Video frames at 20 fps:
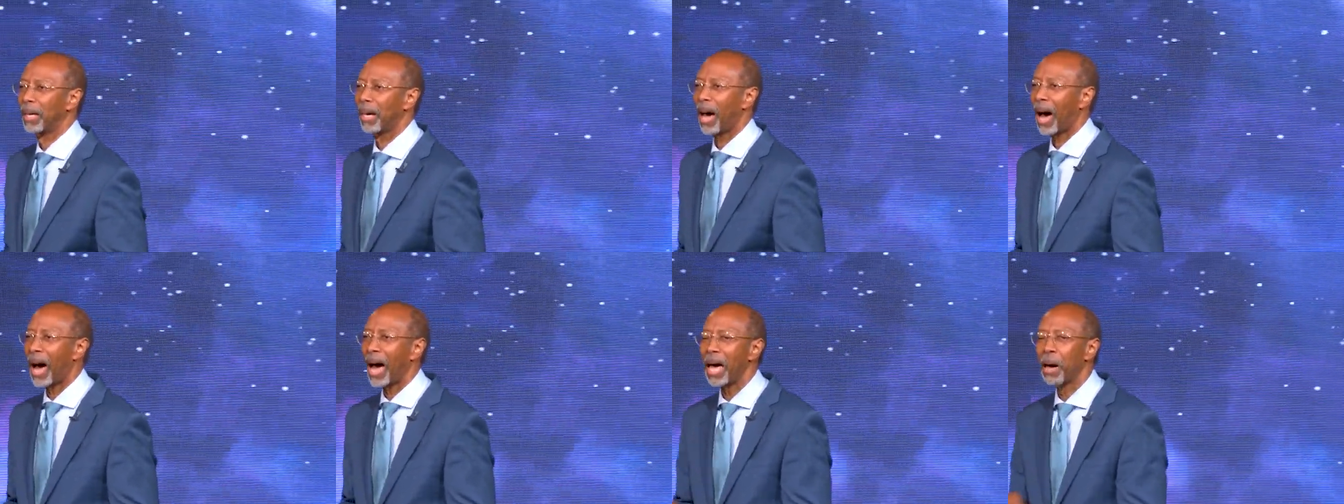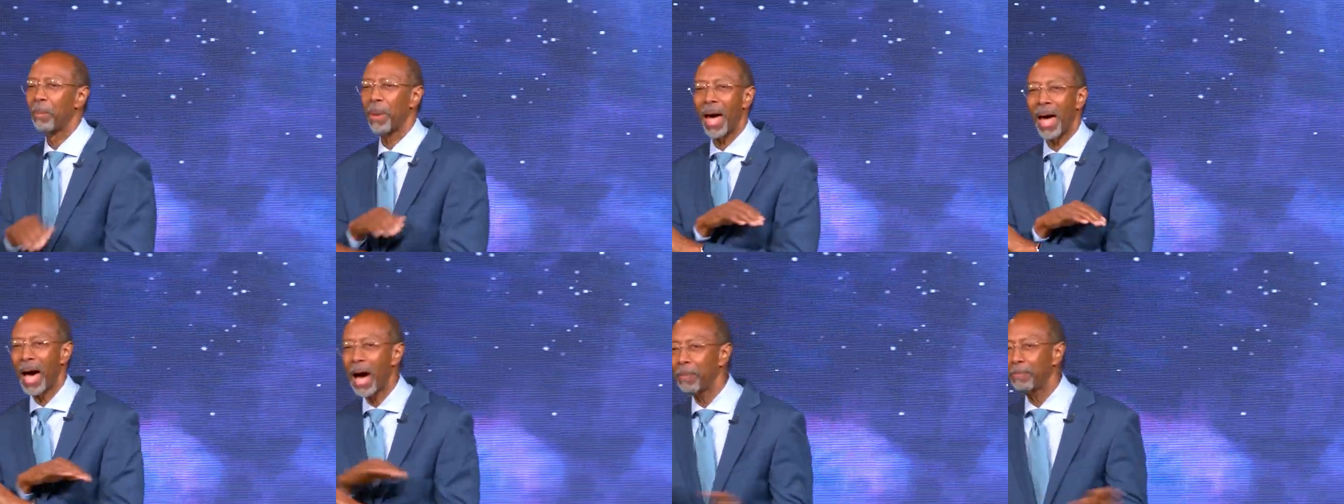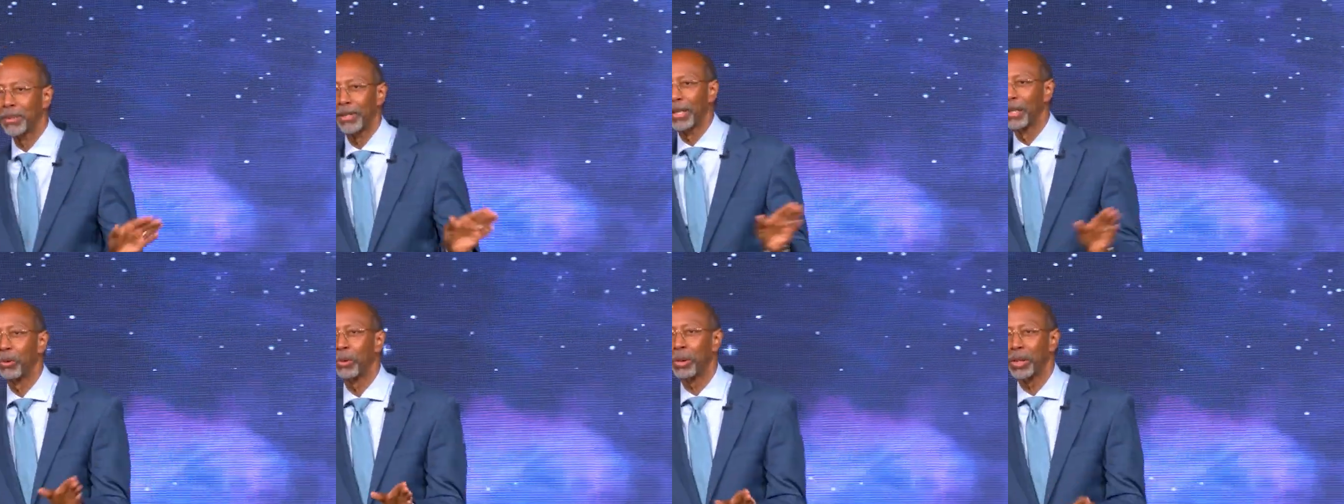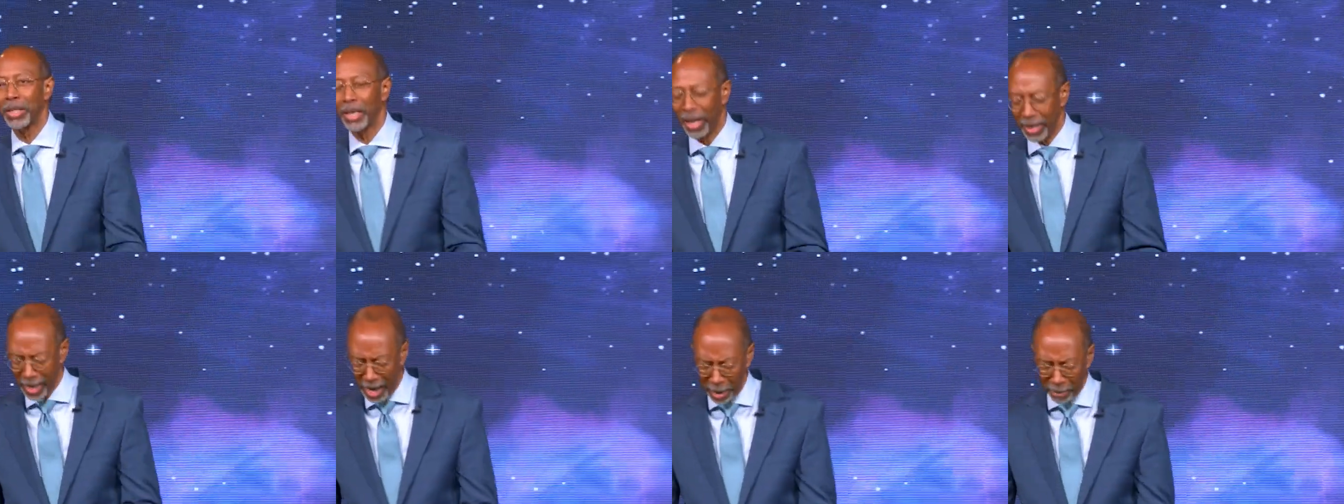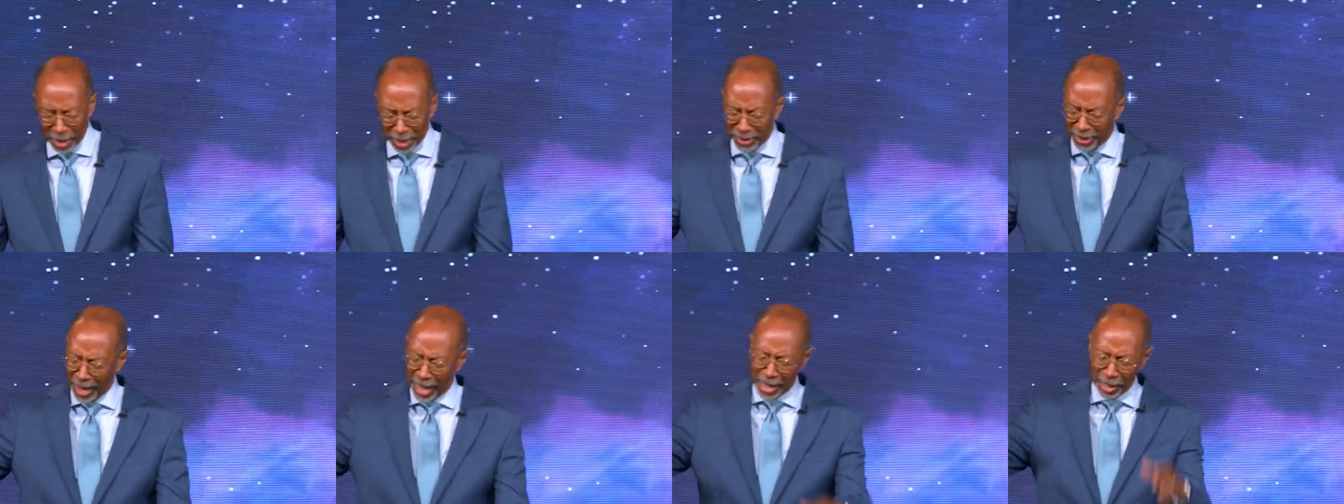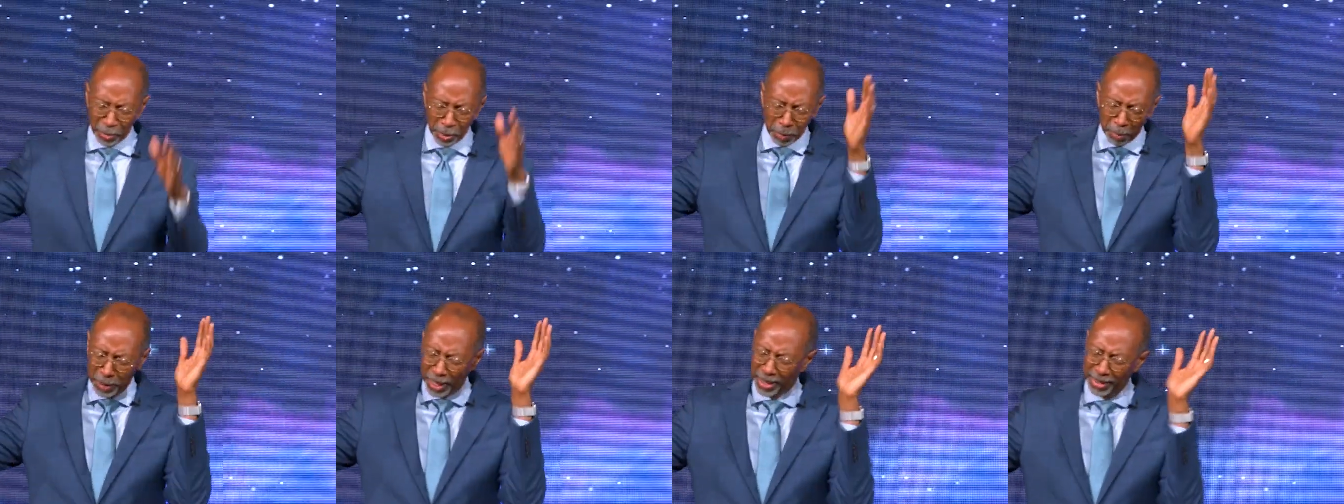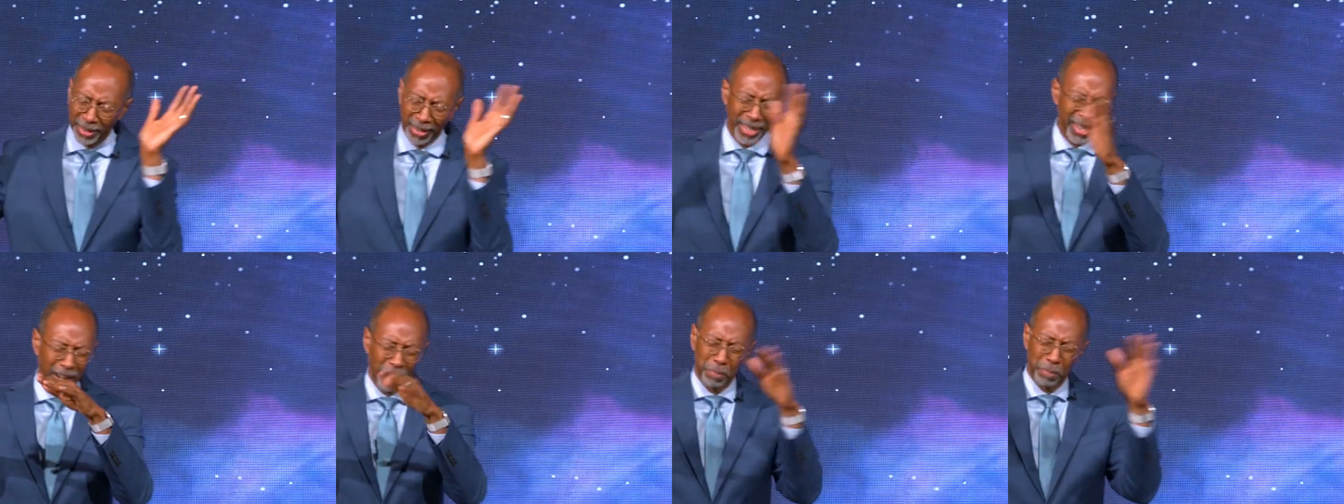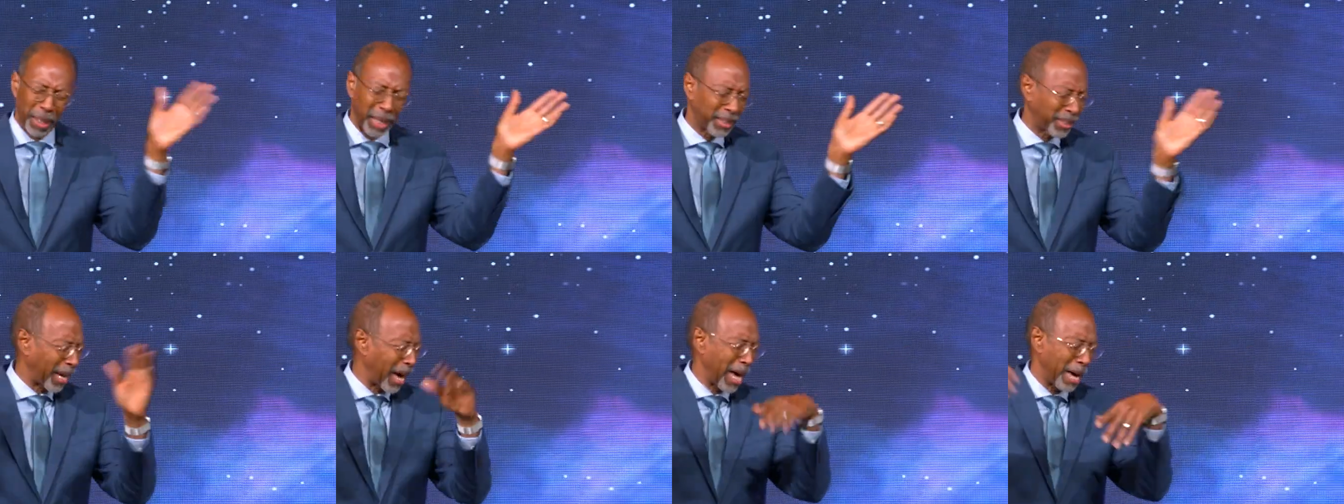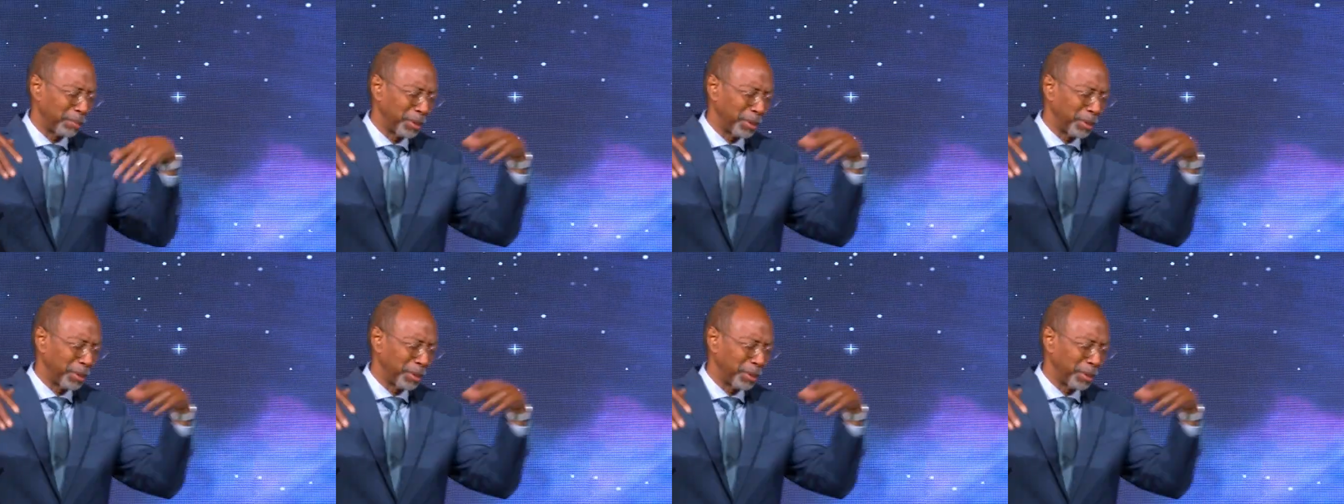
I am absolutely not. Yeah, my daddy was big, yeah, big time